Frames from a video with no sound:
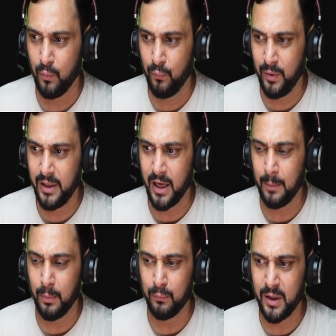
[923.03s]
With the
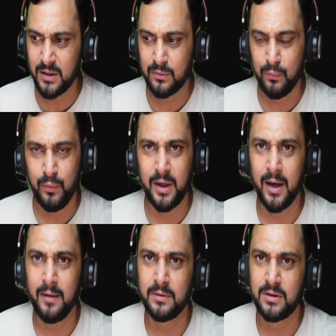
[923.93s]
help of this, we
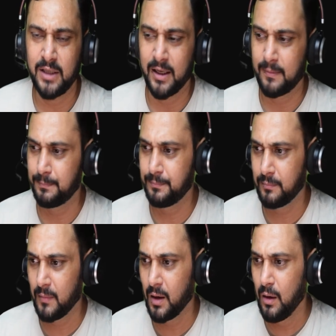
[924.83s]
can check,
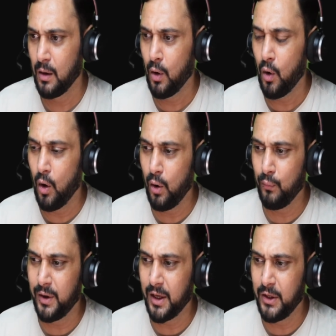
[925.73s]
or
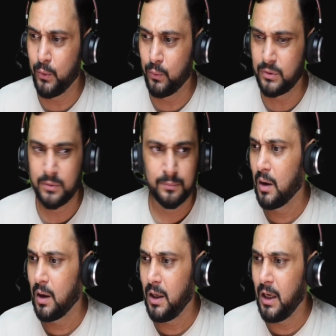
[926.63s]
we can use
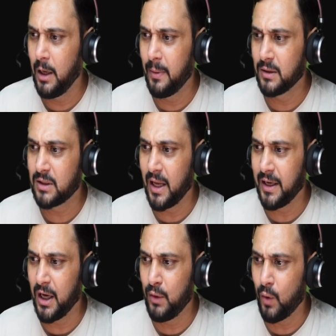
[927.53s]
labels
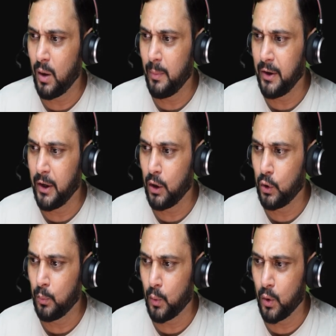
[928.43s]
like environment equal
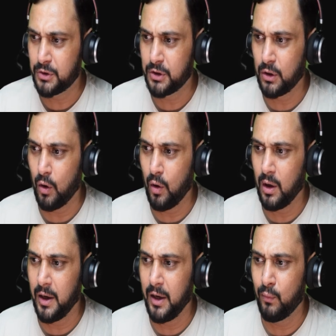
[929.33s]
to production
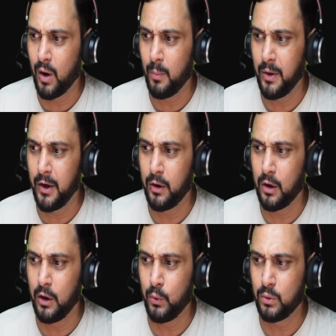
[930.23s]
or environment
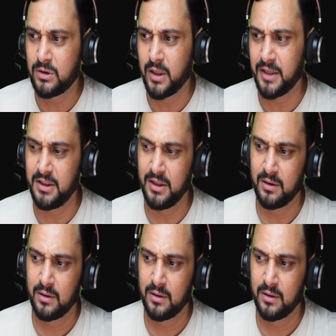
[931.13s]
equal to staging.